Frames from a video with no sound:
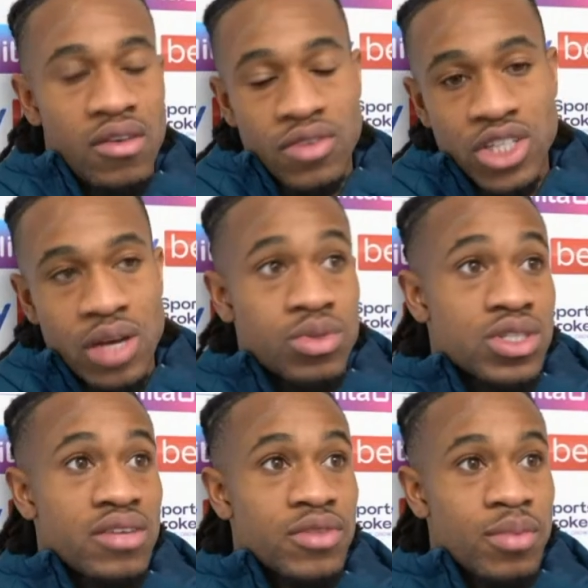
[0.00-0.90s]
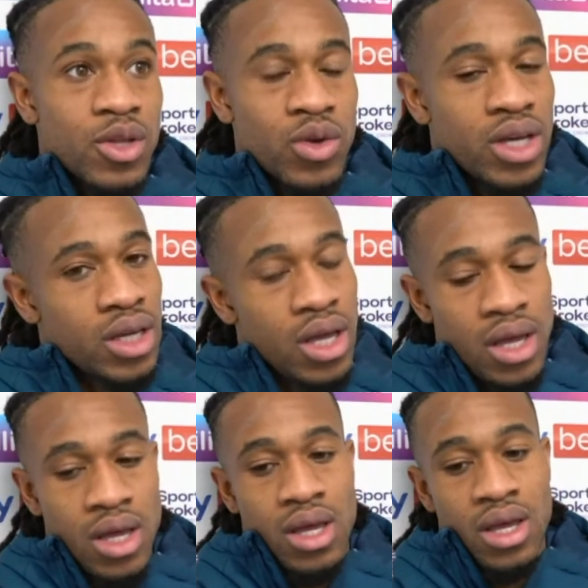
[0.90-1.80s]
after Chappers saving the penalty.
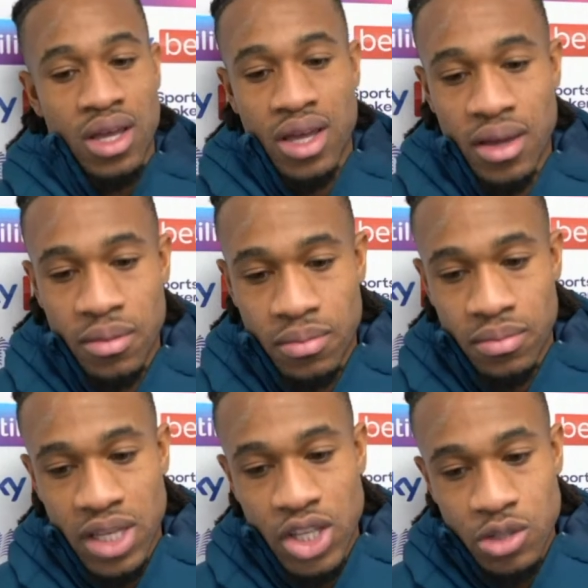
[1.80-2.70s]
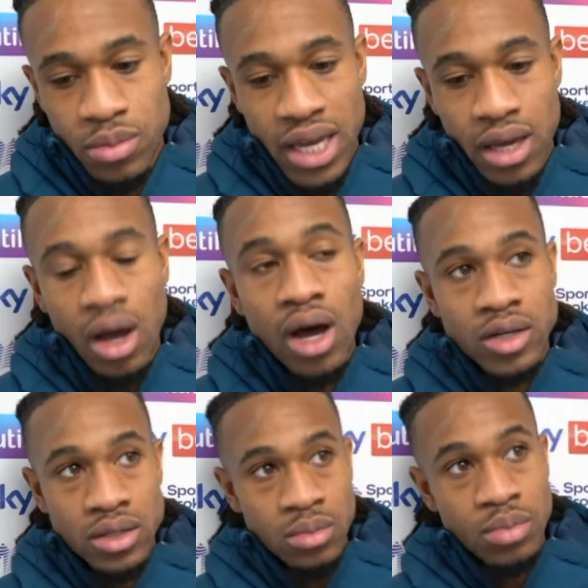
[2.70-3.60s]
Um, it does make it a
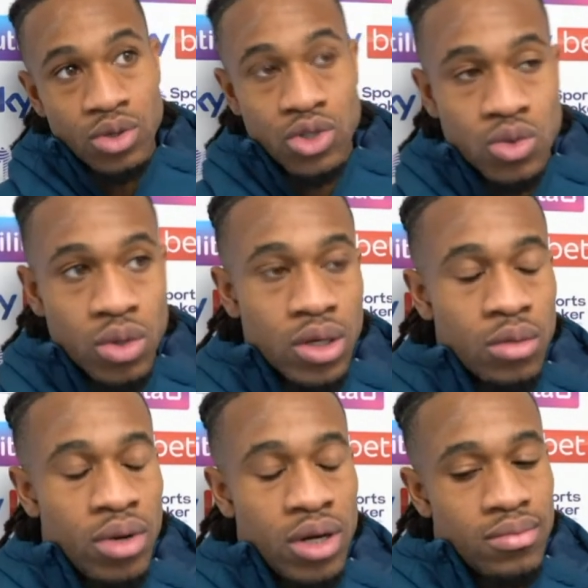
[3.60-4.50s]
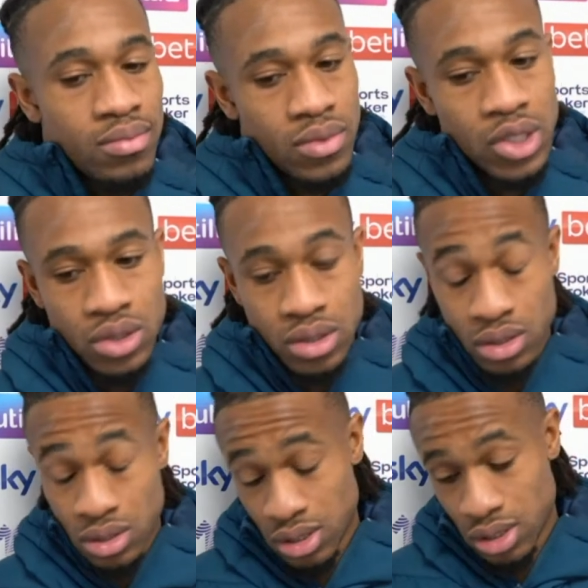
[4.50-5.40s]
harder pill to swallow, but this
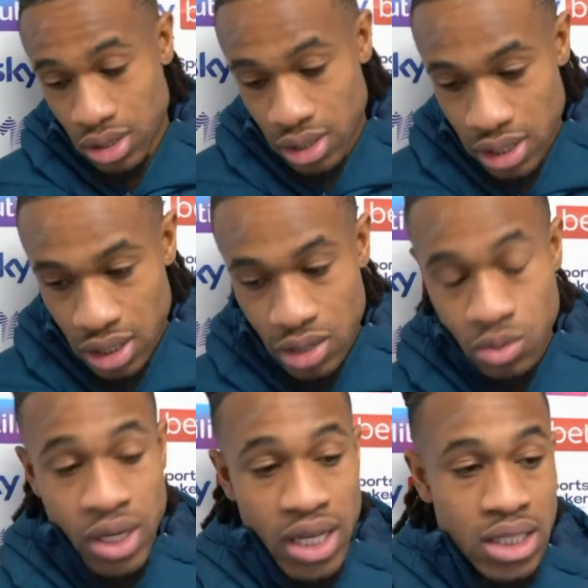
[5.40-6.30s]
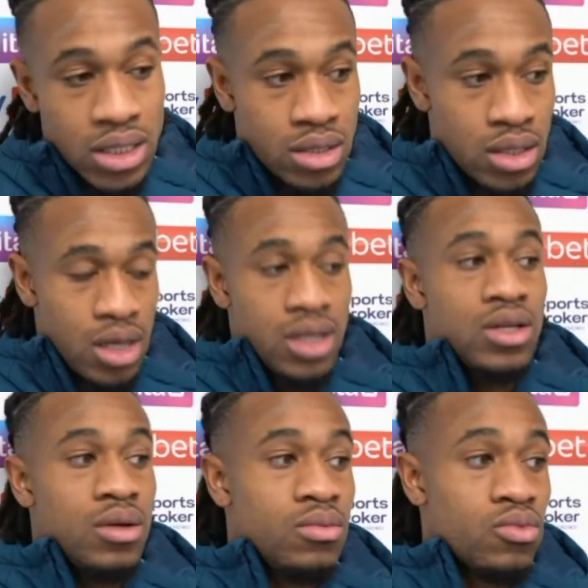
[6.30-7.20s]
it is what it is, and
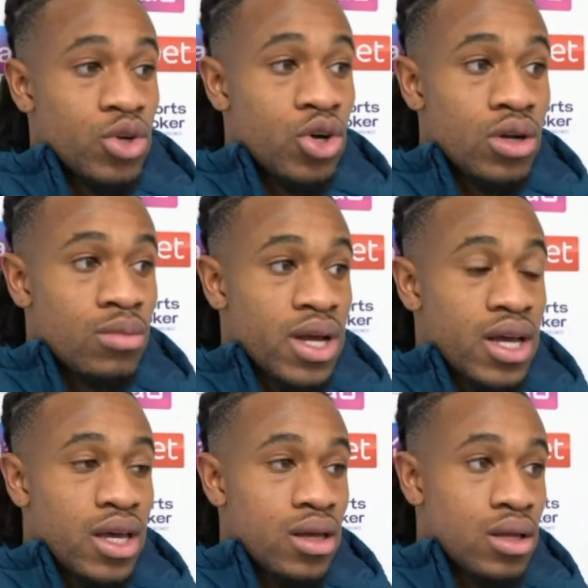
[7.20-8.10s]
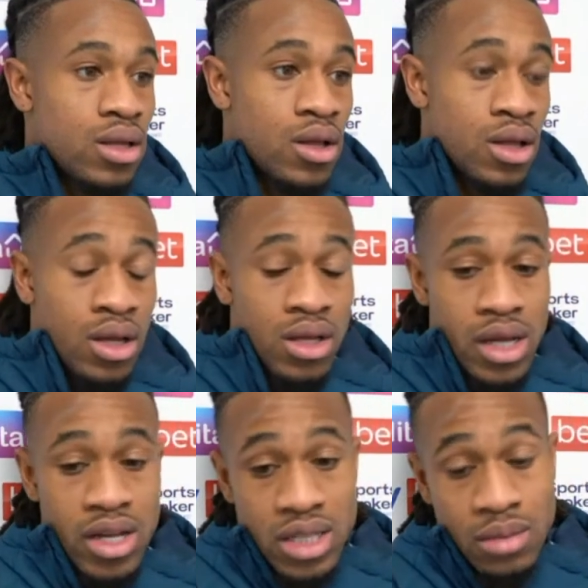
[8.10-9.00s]
um, we got to look back at it. Now
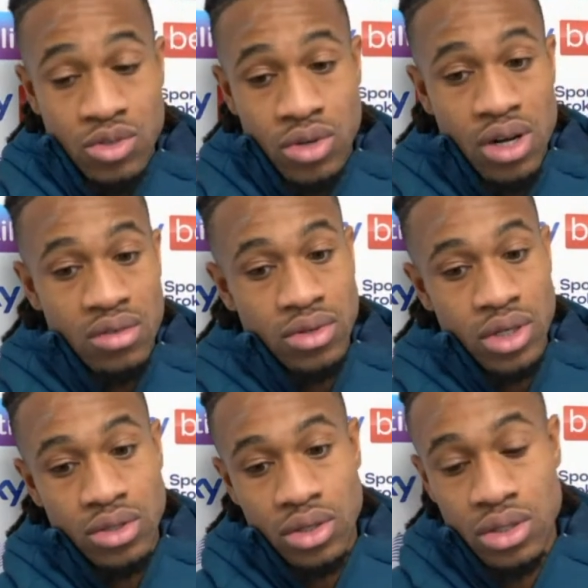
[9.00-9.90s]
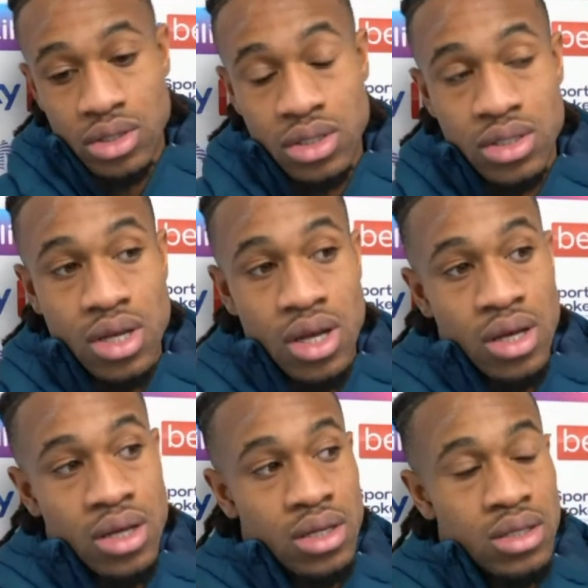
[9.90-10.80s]
it's time to recover and look on to,
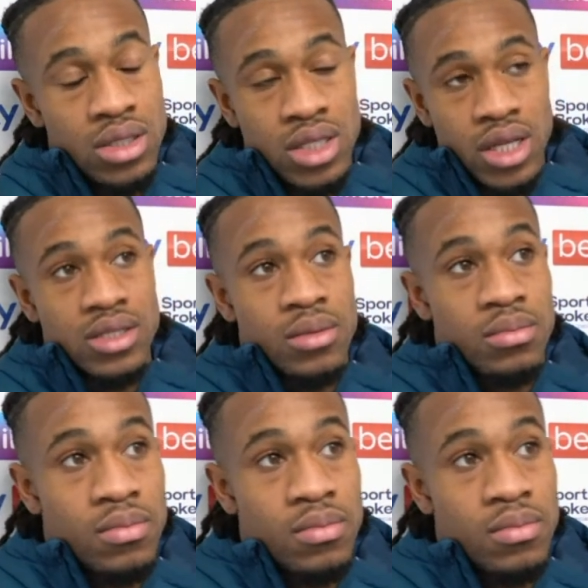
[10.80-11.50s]
uh, to the next game.